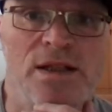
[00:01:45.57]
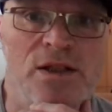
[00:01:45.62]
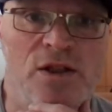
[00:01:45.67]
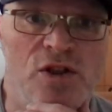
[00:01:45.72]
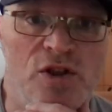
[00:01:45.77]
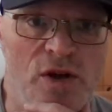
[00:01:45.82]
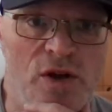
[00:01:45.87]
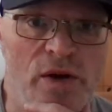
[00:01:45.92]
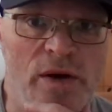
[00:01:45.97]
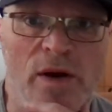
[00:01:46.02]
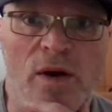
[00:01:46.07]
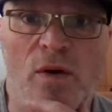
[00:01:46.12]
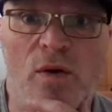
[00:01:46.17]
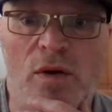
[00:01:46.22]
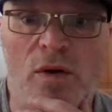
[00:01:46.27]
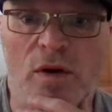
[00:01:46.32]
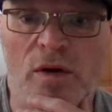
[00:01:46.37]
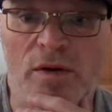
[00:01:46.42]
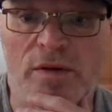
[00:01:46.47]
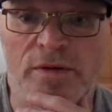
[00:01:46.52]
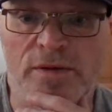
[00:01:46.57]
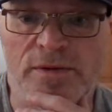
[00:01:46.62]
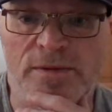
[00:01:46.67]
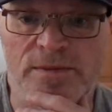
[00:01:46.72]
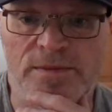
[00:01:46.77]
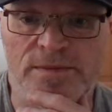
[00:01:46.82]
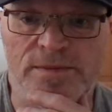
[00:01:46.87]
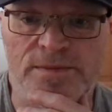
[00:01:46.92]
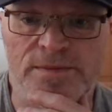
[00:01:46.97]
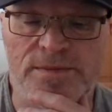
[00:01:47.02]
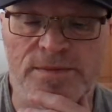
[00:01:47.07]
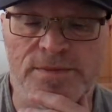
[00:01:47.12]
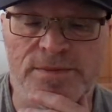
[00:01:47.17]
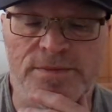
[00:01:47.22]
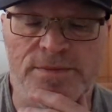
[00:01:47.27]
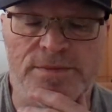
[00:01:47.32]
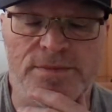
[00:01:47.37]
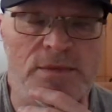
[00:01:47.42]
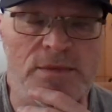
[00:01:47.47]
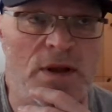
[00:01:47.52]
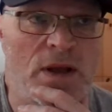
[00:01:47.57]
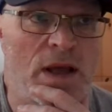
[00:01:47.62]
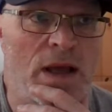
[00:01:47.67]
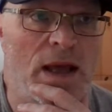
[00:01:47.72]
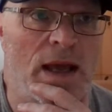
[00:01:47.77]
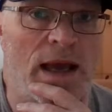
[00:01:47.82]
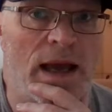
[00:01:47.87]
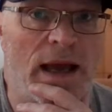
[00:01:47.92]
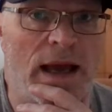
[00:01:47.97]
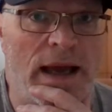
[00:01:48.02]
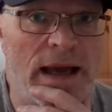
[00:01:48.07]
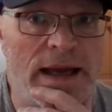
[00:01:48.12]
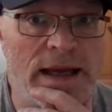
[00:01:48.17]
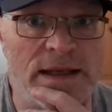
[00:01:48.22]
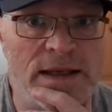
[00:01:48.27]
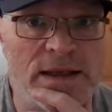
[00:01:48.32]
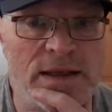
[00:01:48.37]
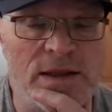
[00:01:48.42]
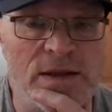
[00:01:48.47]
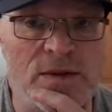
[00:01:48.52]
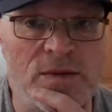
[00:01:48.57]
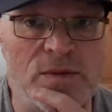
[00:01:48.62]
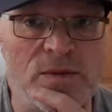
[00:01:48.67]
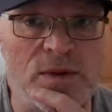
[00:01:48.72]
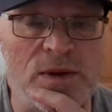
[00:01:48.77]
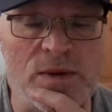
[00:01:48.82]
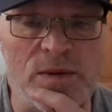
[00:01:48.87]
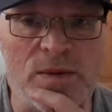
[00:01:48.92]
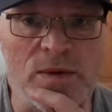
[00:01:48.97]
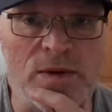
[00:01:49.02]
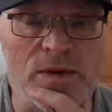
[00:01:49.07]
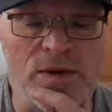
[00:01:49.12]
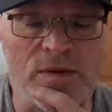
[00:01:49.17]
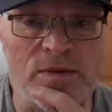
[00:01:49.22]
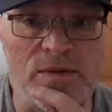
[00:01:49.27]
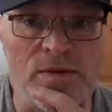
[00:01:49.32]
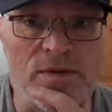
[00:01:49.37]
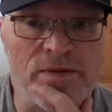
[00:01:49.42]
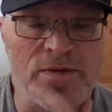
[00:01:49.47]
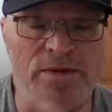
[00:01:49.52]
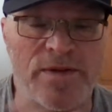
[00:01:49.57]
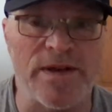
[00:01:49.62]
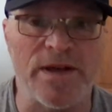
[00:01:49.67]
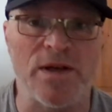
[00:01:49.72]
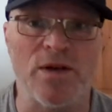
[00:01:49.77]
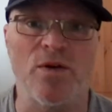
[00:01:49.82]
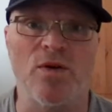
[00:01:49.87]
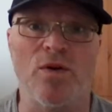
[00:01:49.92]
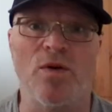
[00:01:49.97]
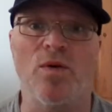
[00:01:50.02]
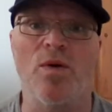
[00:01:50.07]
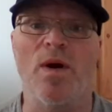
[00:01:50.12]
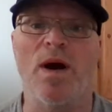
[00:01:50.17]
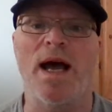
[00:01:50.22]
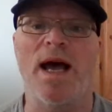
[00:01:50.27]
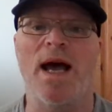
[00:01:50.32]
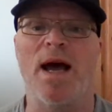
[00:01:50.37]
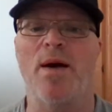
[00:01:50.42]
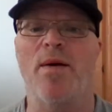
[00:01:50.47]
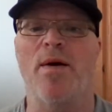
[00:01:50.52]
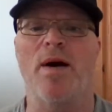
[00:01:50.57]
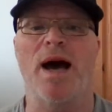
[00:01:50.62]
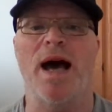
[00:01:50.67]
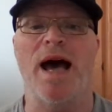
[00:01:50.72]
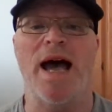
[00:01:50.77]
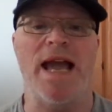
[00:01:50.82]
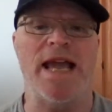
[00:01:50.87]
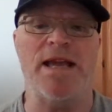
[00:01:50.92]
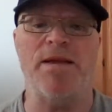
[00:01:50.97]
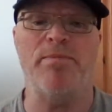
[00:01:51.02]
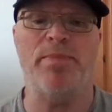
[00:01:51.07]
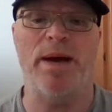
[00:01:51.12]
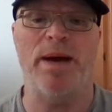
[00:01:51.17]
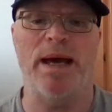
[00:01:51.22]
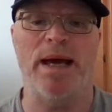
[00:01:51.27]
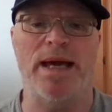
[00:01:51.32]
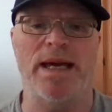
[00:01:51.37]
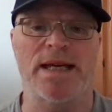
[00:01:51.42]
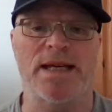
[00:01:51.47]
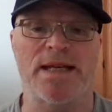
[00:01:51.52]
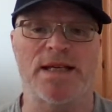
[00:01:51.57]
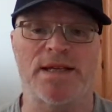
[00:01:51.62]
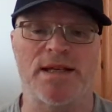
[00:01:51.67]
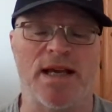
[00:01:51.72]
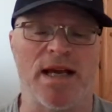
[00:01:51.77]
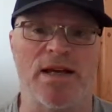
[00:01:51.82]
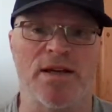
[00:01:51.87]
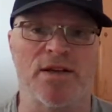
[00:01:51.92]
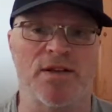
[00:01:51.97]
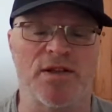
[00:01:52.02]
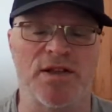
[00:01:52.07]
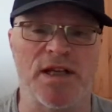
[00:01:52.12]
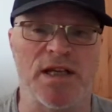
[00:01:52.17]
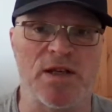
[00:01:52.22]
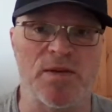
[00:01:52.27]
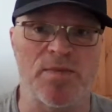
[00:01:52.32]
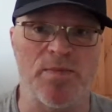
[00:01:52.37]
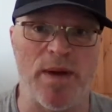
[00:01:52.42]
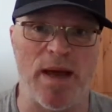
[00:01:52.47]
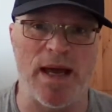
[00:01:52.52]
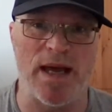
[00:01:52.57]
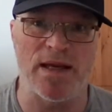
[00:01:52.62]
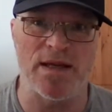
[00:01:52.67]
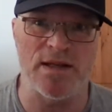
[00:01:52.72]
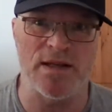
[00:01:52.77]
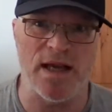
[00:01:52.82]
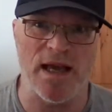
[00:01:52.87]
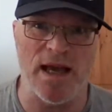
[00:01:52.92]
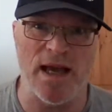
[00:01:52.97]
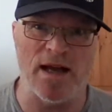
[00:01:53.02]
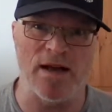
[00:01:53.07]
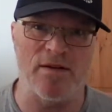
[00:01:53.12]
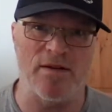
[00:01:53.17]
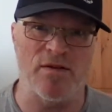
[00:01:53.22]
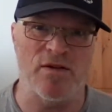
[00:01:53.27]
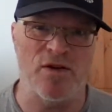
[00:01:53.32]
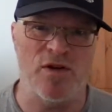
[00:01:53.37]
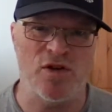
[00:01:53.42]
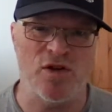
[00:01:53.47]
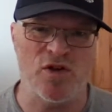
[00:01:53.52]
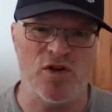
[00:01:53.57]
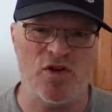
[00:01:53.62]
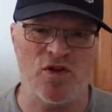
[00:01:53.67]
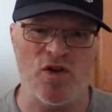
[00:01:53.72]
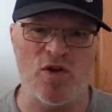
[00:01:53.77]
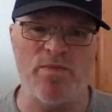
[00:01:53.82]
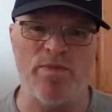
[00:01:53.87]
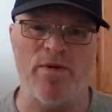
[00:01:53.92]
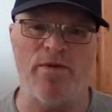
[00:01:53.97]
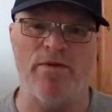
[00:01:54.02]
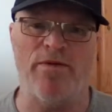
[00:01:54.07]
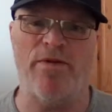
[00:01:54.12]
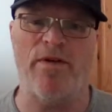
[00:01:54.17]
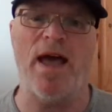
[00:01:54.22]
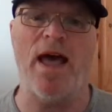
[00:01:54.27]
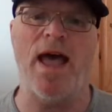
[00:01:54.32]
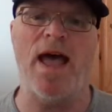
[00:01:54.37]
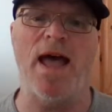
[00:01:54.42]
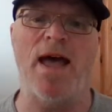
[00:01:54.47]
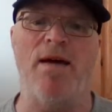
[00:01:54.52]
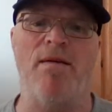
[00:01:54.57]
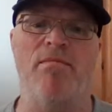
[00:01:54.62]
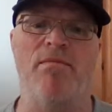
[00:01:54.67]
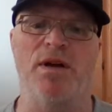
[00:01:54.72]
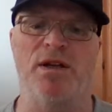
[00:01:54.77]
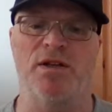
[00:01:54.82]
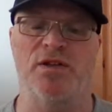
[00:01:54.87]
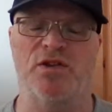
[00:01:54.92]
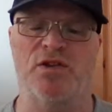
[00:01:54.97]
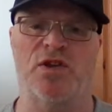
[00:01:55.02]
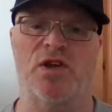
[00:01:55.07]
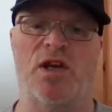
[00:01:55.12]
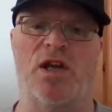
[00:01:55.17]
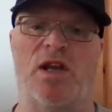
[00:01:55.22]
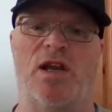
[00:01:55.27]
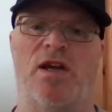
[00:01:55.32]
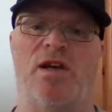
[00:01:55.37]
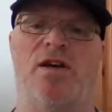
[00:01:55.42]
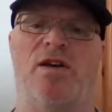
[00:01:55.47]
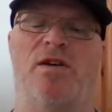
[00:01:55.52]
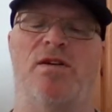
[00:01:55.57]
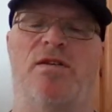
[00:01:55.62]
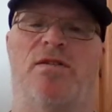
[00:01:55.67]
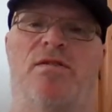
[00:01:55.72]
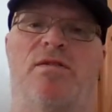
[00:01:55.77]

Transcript: Show it all off. And we want to reveal our 8-packs, our 6-packs, our super fat, muscular,